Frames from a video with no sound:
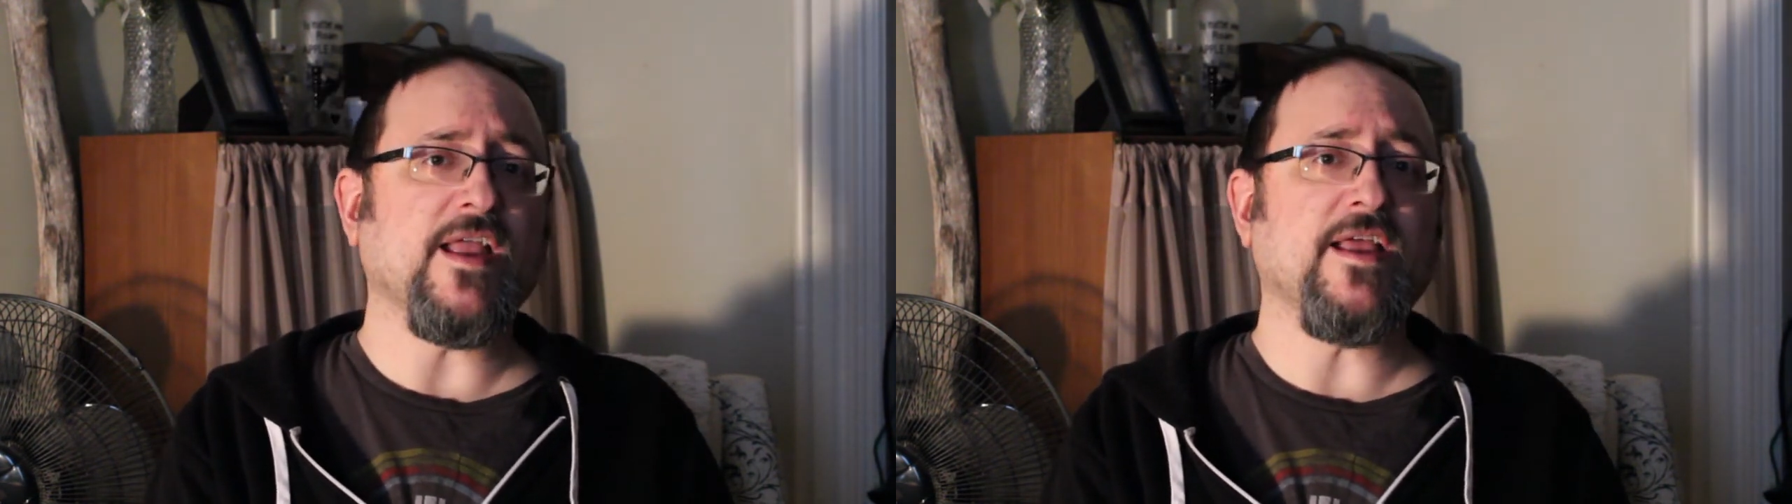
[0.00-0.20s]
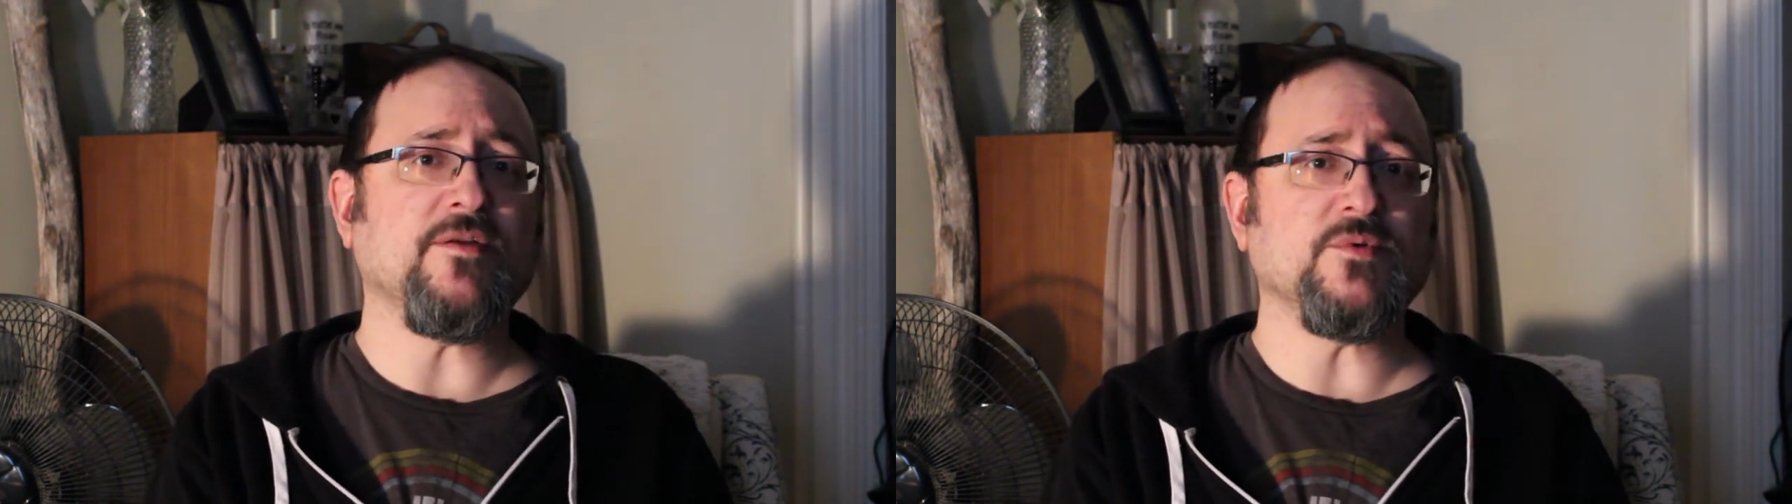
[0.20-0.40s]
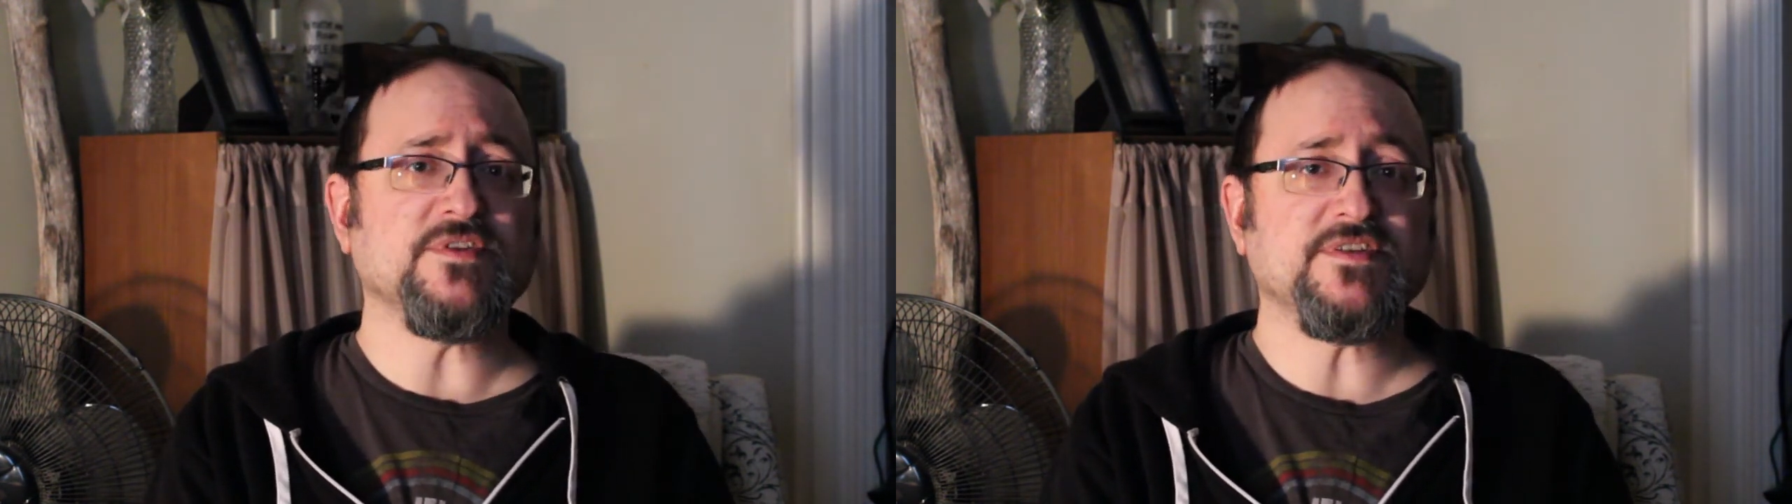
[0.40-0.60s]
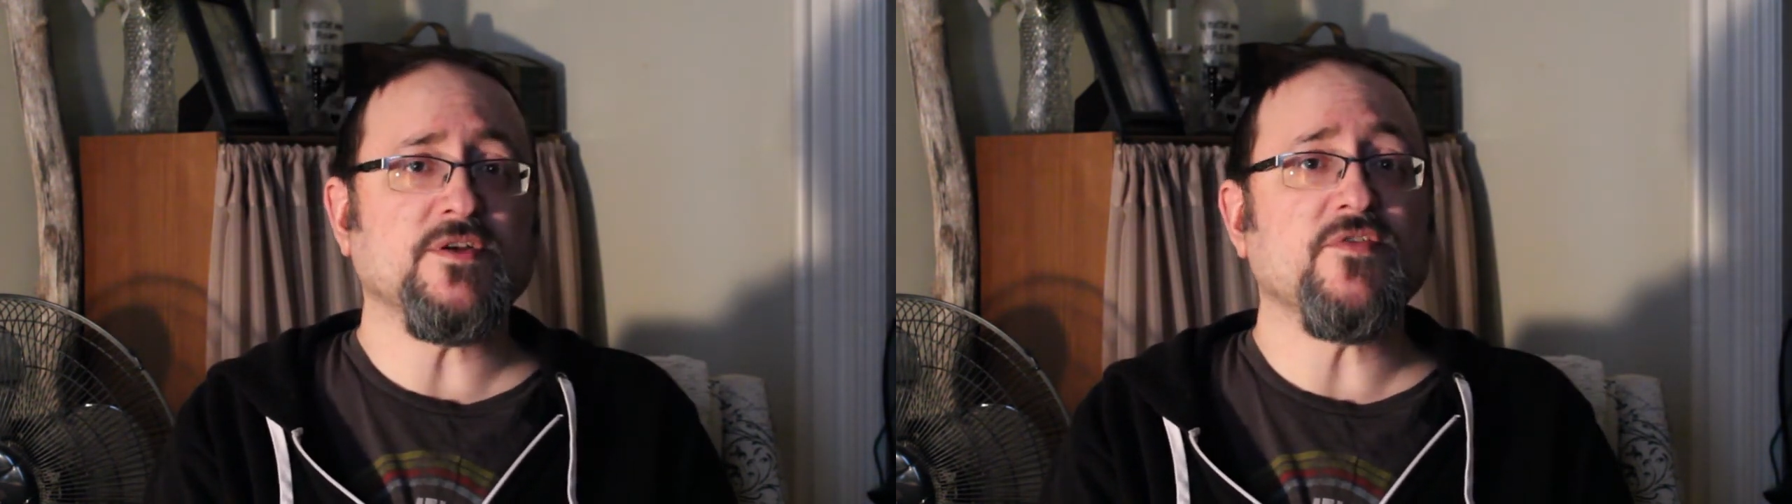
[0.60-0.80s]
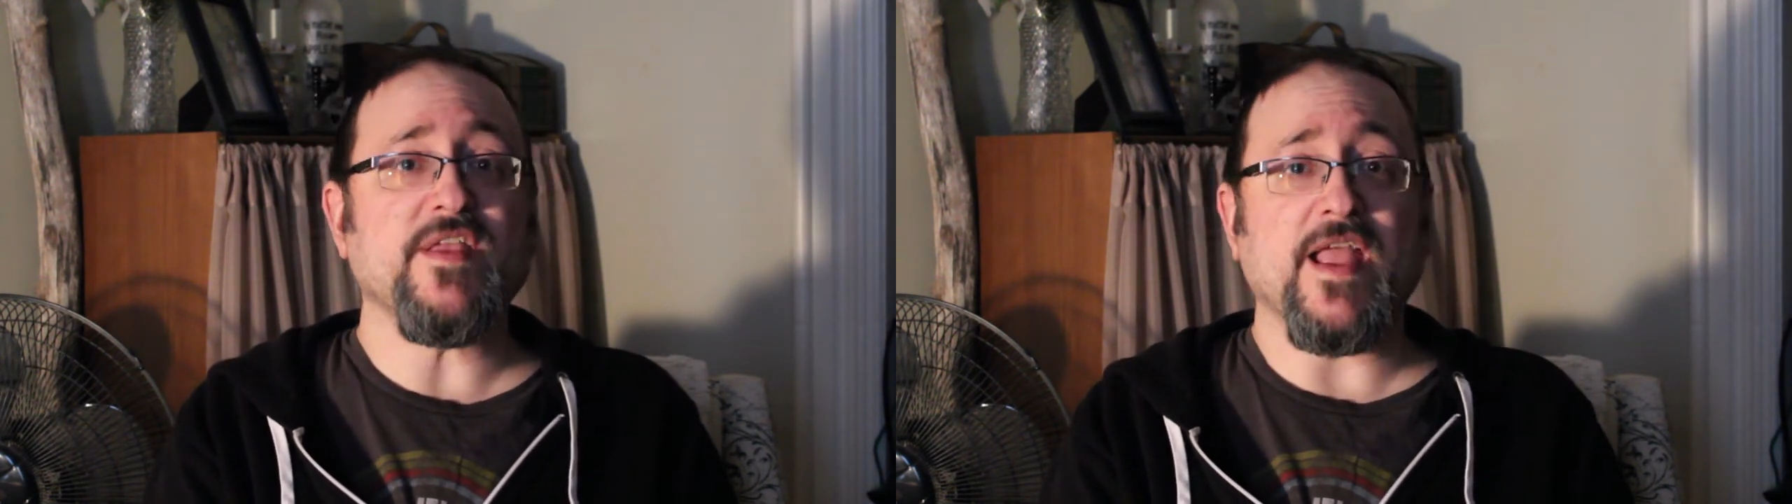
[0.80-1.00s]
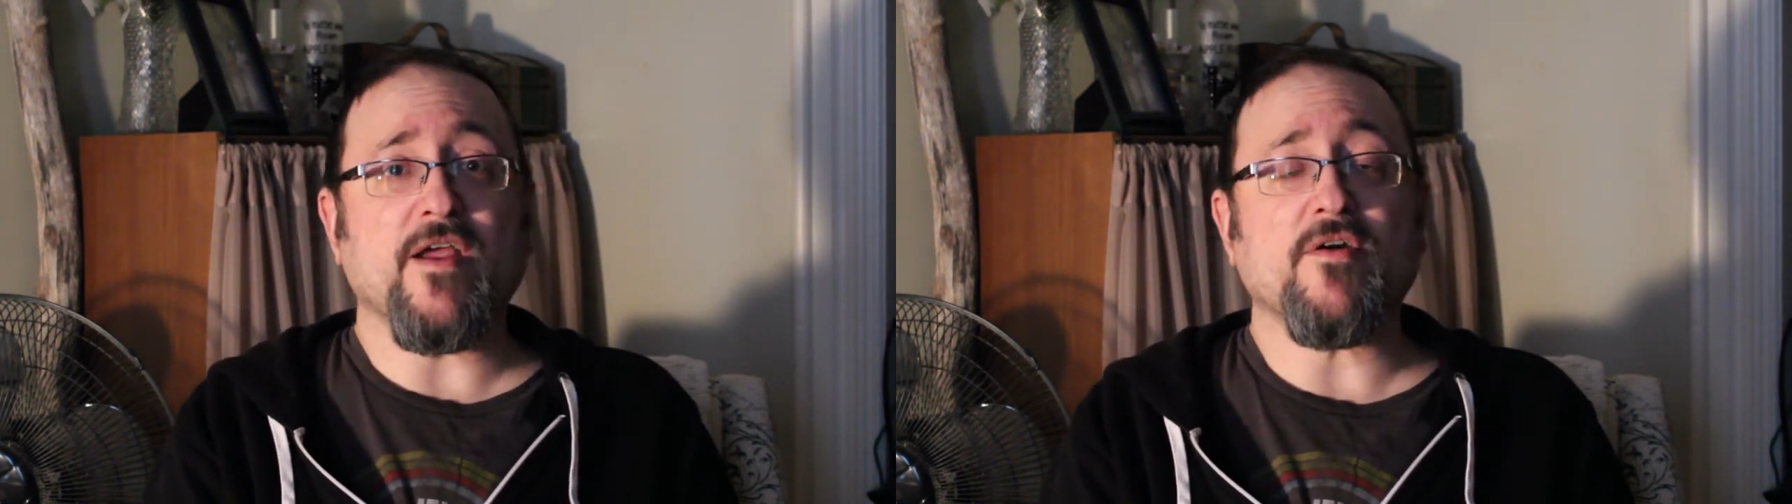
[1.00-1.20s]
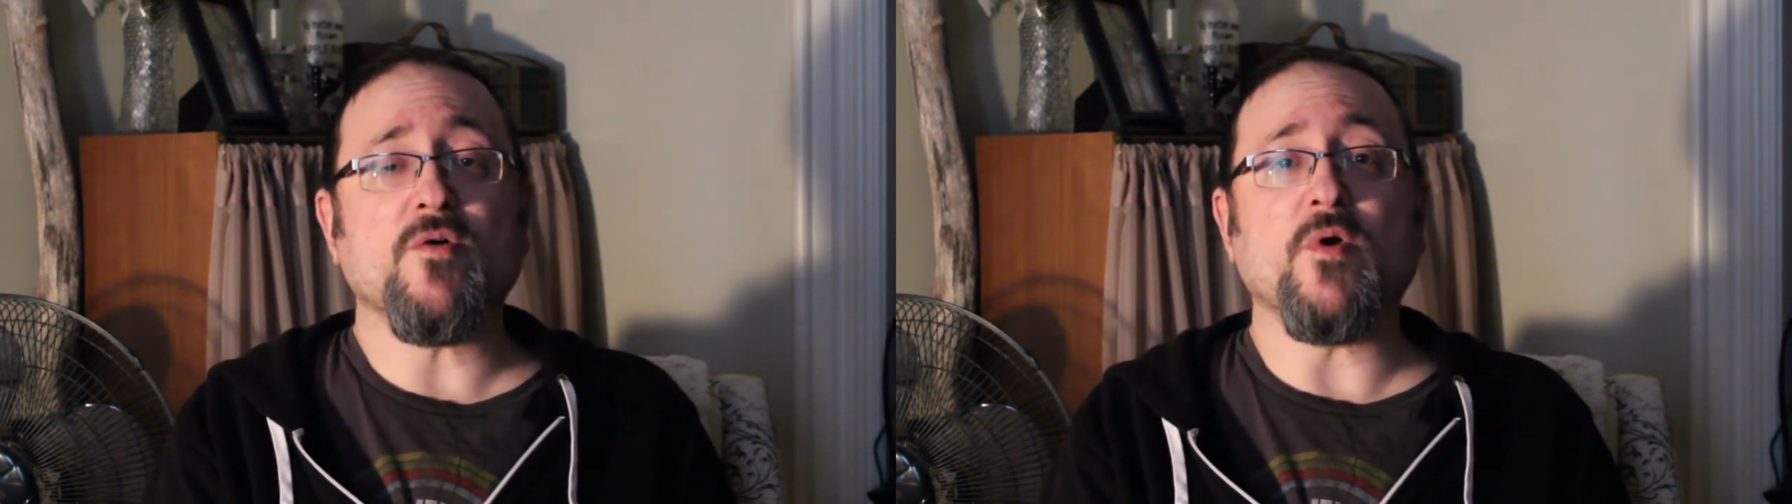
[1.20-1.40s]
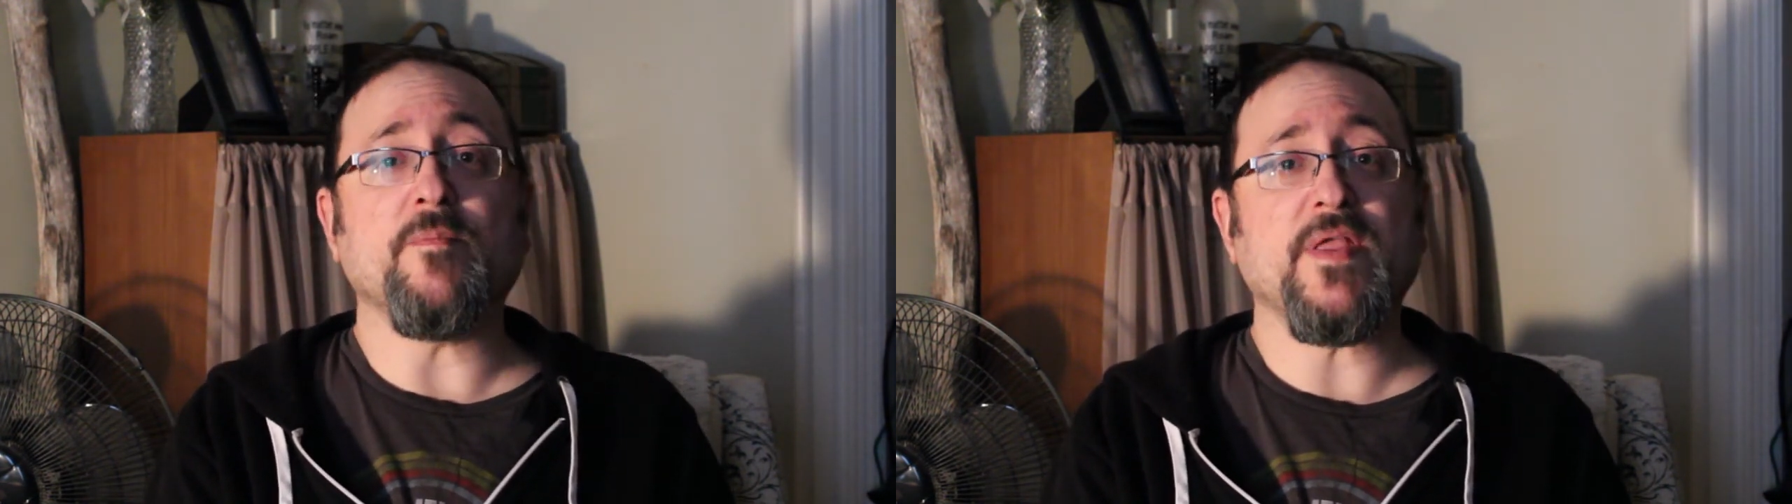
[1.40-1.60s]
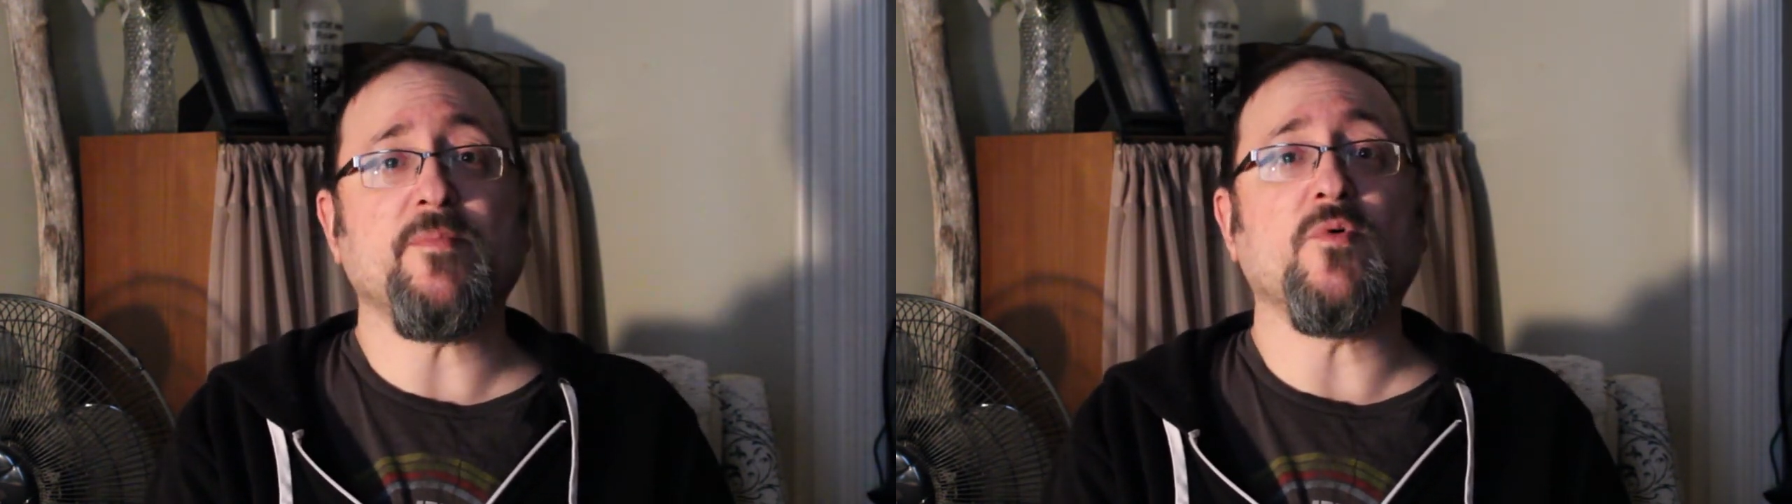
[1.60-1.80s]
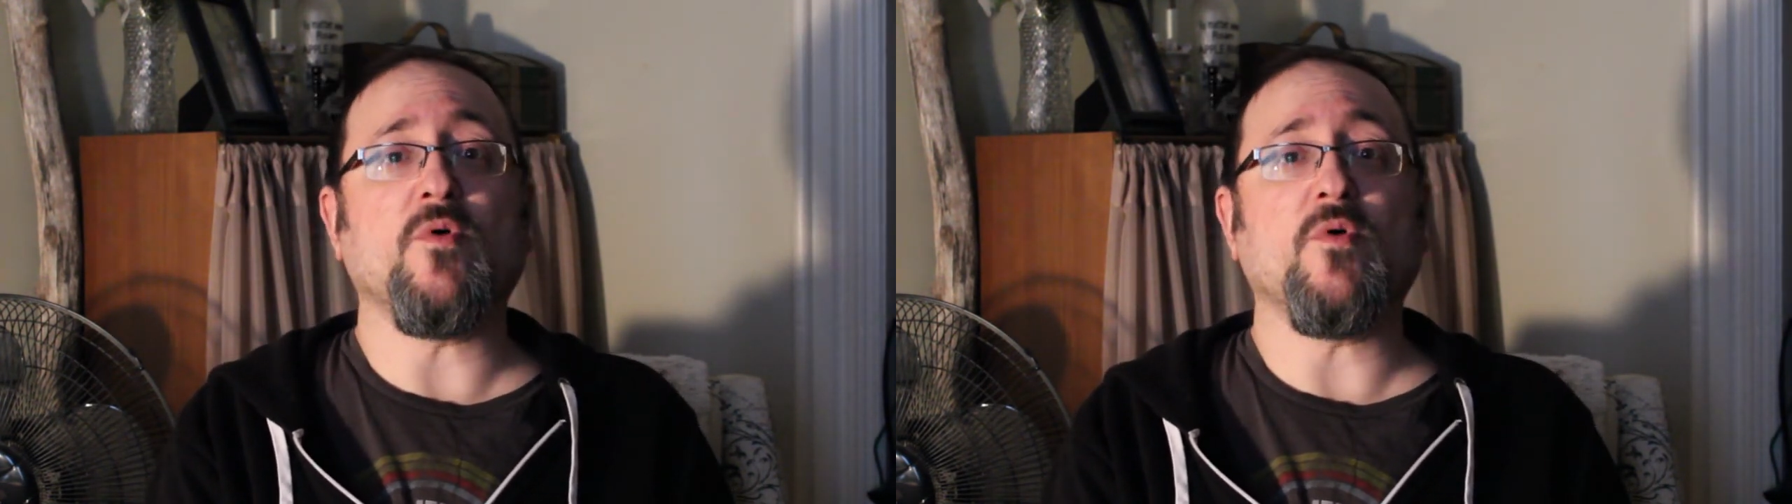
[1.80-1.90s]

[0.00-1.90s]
and it was still the era where people